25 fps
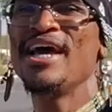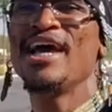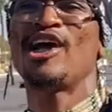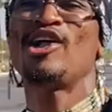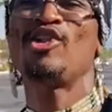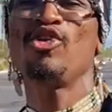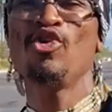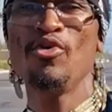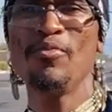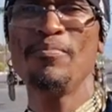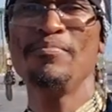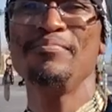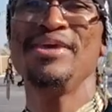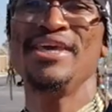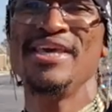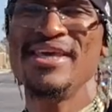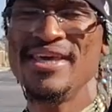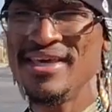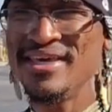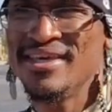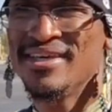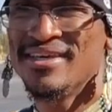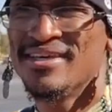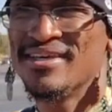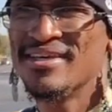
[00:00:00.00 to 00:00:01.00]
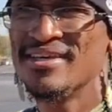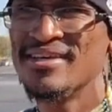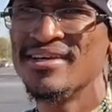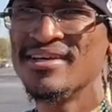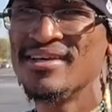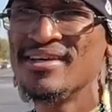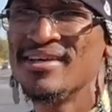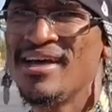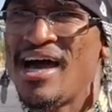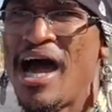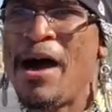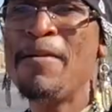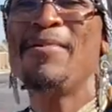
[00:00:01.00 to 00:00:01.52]
include me.
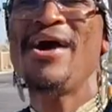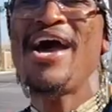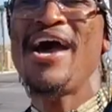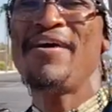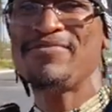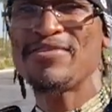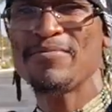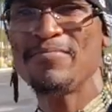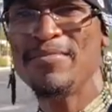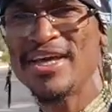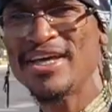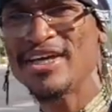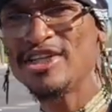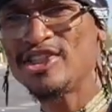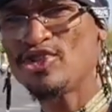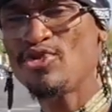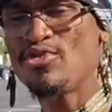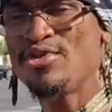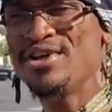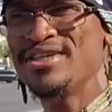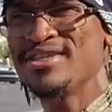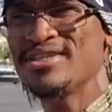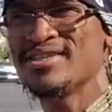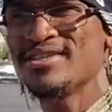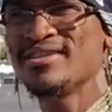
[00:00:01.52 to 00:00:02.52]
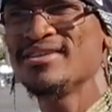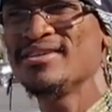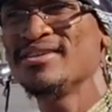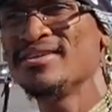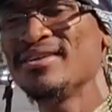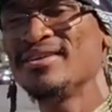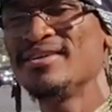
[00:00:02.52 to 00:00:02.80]
I'm gonna have to make a choice.